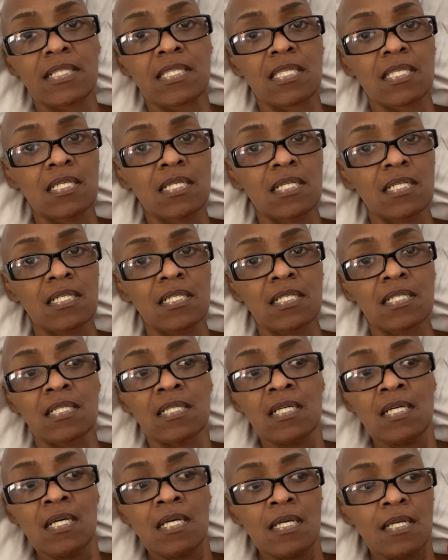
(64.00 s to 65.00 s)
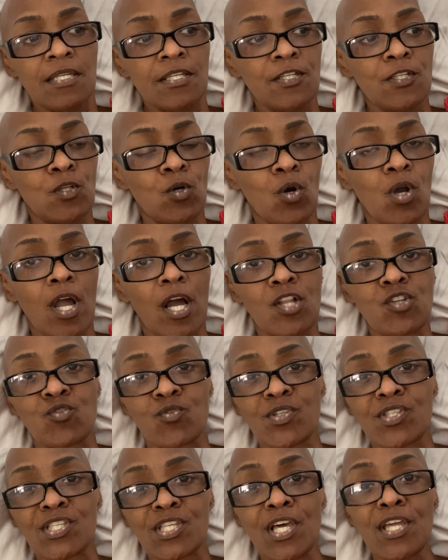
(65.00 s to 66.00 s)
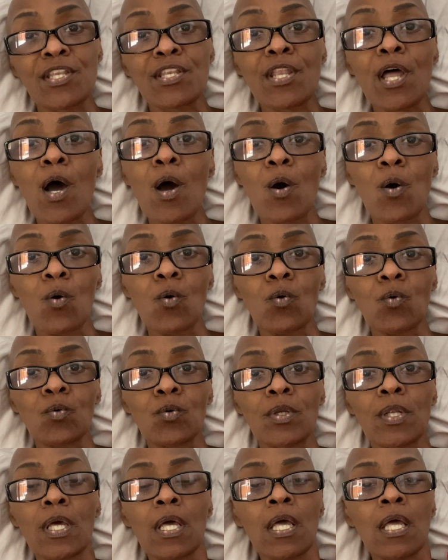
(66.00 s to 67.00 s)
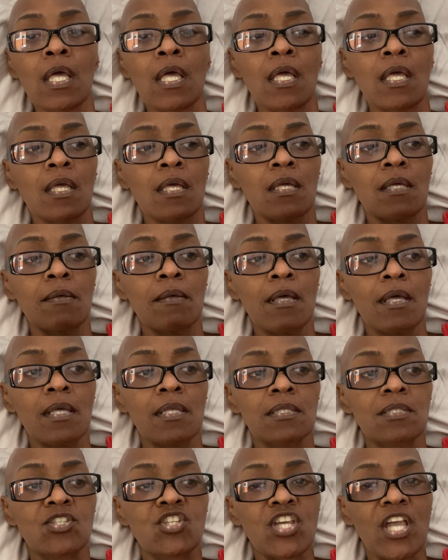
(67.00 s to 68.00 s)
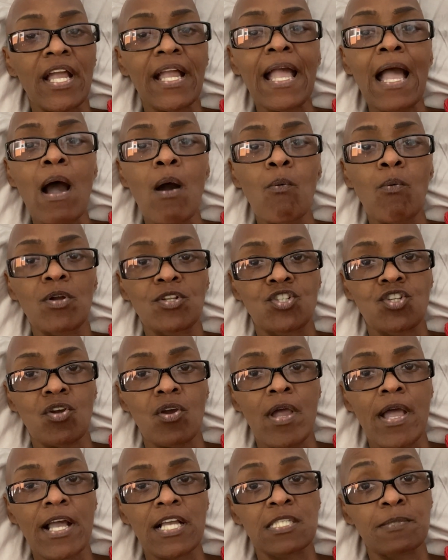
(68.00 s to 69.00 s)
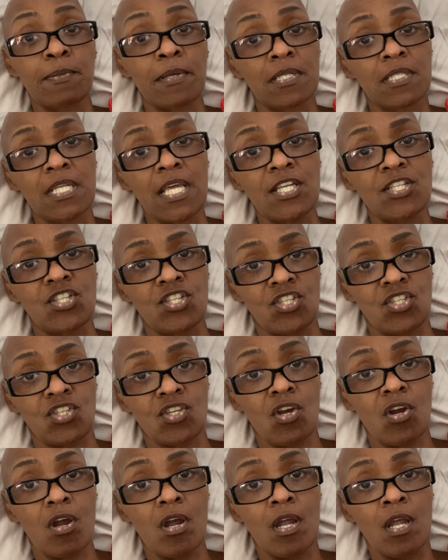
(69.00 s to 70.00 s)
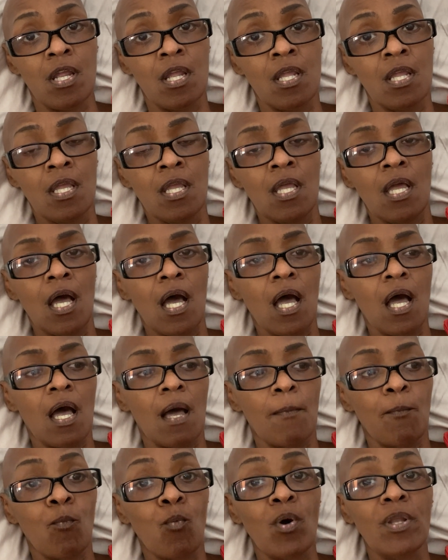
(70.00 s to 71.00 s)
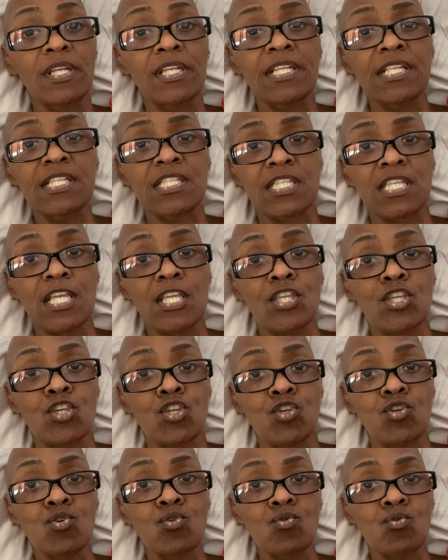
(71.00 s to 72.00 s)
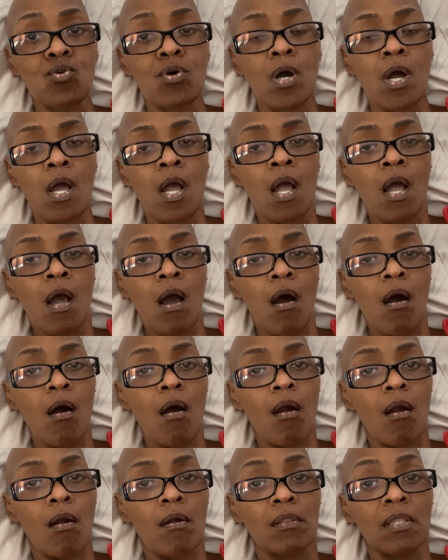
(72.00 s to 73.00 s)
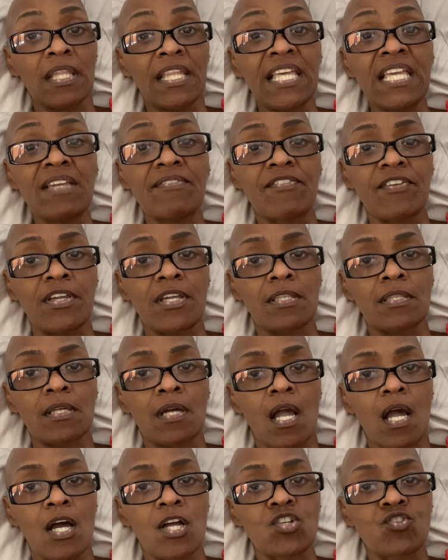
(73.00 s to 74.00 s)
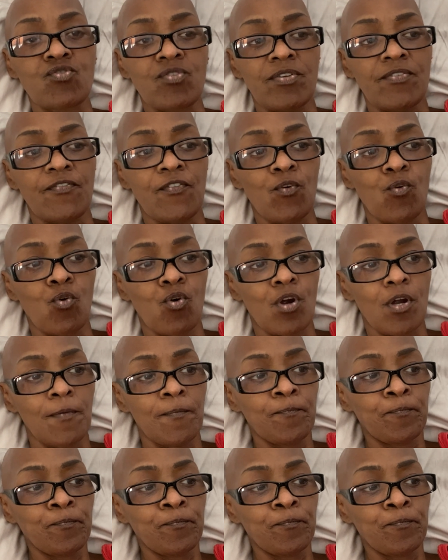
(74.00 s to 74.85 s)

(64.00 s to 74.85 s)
to, countries unknown, check out what your expectations are. What it is that you are leaving the country for.